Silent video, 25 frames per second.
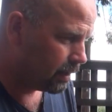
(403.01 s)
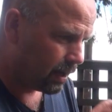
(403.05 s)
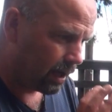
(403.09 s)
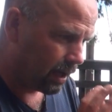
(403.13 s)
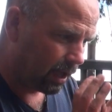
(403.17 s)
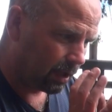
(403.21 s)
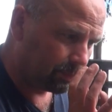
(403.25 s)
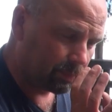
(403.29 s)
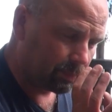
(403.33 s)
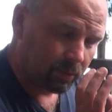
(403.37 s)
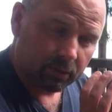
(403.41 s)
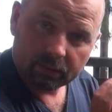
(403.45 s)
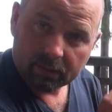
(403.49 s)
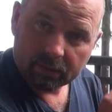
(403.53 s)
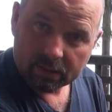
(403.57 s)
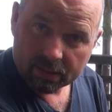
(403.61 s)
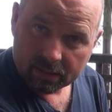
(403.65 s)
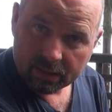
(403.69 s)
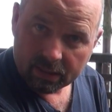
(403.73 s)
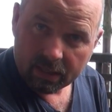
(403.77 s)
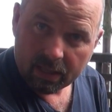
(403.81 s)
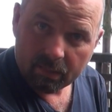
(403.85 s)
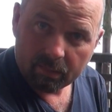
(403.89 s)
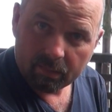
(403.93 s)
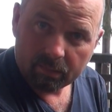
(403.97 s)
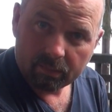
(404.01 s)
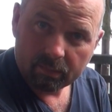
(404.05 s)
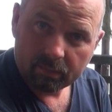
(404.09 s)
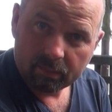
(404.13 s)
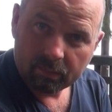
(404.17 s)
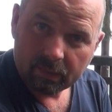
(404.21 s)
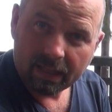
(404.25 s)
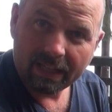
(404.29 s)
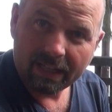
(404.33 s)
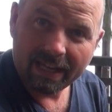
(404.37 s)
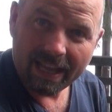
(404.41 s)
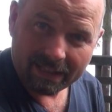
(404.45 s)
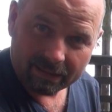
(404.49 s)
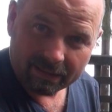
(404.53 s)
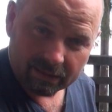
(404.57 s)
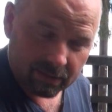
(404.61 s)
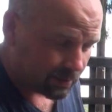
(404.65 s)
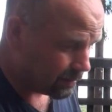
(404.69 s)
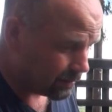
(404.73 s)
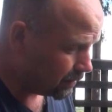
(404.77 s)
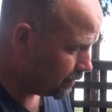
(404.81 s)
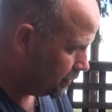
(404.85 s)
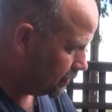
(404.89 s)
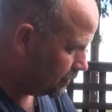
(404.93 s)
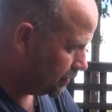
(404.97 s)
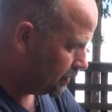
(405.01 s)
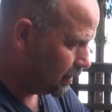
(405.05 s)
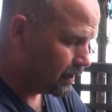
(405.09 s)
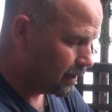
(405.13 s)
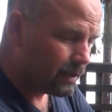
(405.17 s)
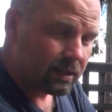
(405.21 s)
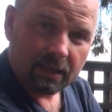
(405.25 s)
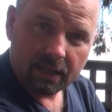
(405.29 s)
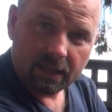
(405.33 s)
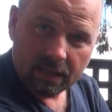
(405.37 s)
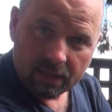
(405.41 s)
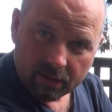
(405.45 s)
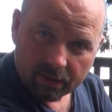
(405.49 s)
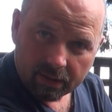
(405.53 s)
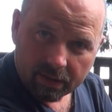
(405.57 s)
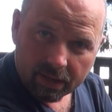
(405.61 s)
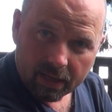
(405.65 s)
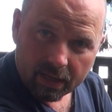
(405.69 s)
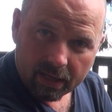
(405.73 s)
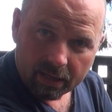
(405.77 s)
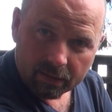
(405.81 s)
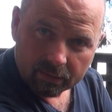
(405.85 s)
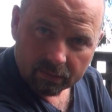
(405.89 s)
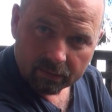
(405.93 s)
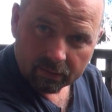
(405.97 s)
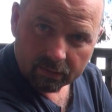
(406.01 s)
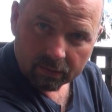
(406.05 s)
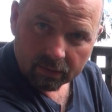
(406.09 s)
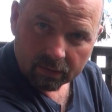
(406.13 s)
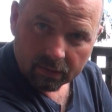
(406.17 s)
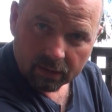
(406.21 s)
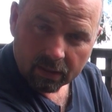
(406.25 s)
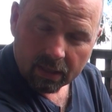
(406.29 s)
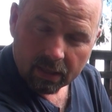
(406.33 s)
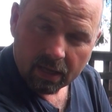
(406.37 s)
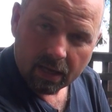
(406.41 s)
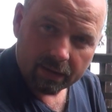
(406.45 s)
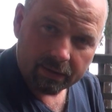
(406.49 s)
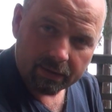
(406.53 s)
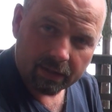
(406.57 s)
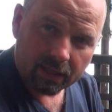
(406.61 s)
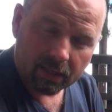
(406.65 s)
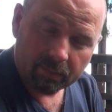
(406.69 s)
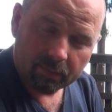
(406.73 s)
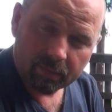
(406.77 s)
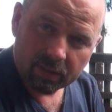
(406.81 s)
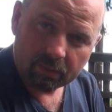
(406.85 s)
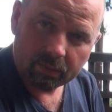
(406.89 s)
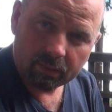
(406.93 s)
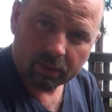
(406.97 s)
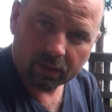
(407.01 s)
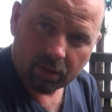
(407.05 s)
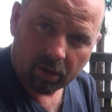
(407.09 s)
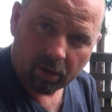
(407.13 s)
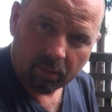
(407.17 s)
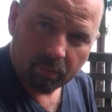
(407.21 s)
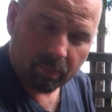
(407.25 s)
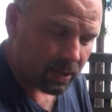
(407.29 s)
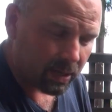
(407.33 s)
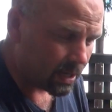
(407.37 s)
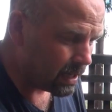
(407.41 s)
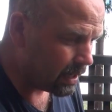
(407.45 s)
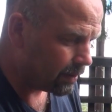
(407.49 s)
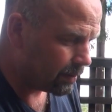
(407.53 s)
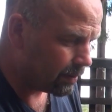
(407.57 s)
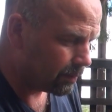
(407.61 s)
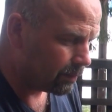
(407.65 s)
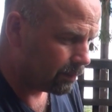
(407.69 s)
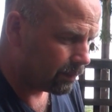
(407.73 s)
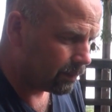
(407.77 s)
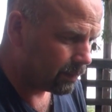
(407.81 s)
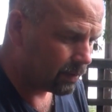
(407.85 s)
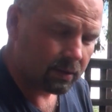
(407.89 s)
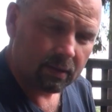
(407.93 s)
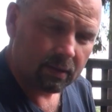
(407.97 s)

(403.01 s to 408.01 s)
I'll put the same lettuce in there, and then I'll be able to compare them